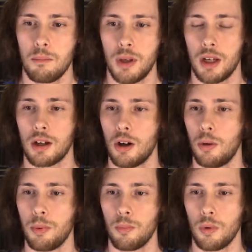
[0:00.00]
big
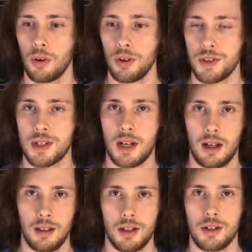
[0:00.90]
open world
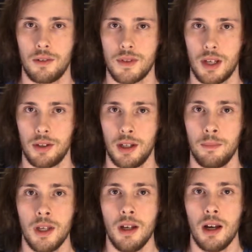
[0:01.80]
style Legend of
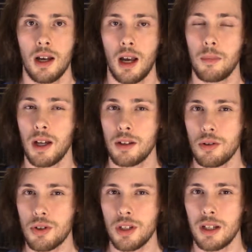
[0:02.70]
Zelda. I'm not
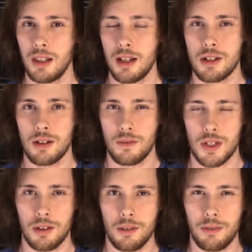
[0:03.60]
usually a Legend of
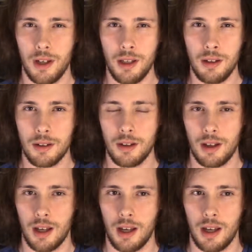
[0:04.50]
Zelda fan,
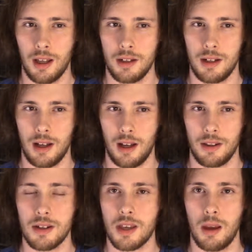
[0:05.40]
and
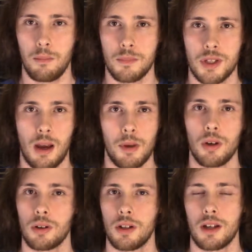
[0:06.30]
this game's got me
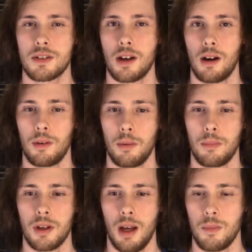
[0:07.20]
hooked like
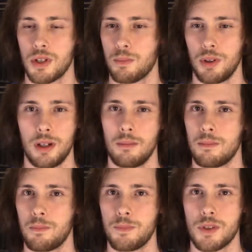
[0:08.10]
Skyrim. I'm just
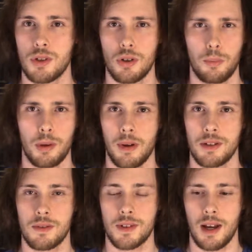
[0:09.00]
putting stupid
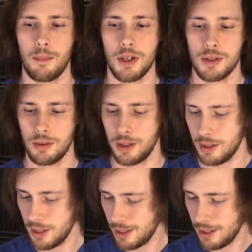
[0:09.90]
amounts of time into it.